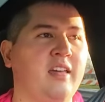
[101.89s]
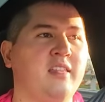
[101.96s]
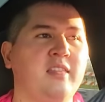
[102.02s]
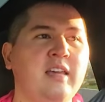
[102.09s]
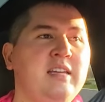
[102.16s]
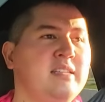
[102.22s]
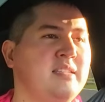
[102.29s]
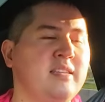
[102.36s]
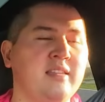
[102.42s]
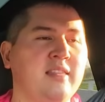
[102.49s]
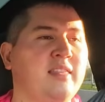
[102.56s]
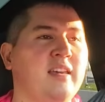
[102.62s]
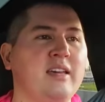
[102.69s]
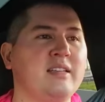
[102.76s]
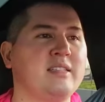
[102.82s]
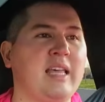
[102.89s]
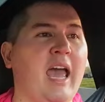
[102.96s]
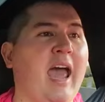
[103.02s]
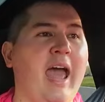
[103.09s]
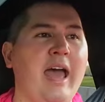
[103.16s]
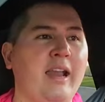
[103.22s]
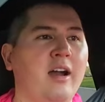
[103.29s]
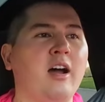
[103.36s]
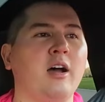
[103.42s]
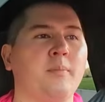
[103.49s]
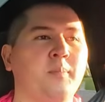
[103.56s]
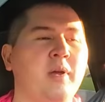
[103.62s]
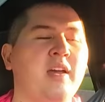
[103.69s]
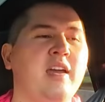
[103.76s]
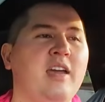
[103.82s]
these things add up.
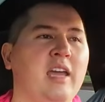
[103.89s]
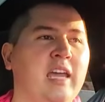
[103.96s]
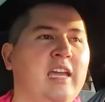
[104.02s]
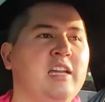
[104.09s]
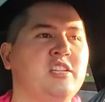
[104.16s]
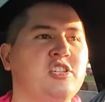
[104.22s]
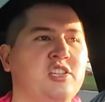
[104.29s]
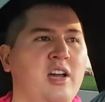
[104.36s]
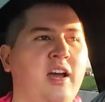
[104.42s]
Each